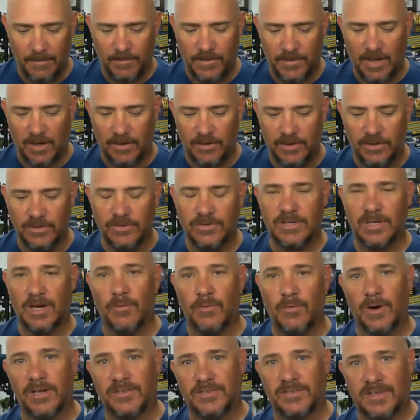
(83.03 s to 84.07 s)
You used to
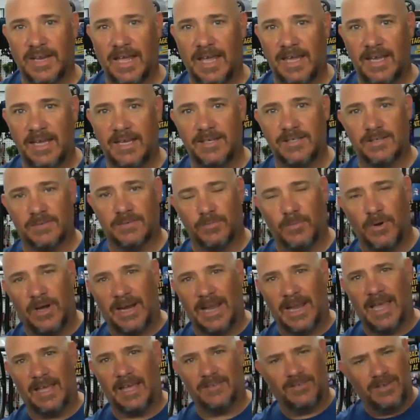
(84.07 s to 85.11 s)
go on stage and
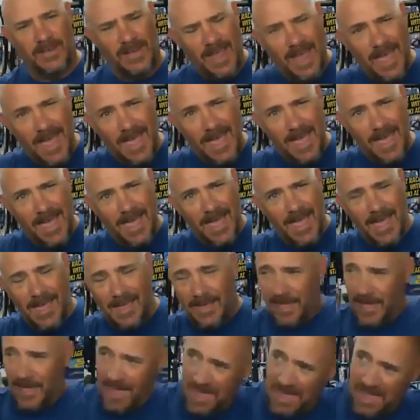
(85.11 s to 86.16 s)
walk out and say,
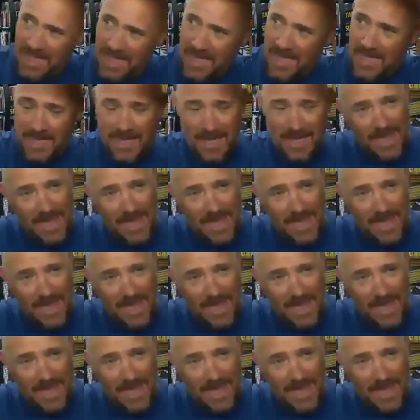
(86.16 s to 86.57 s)
hey, hey,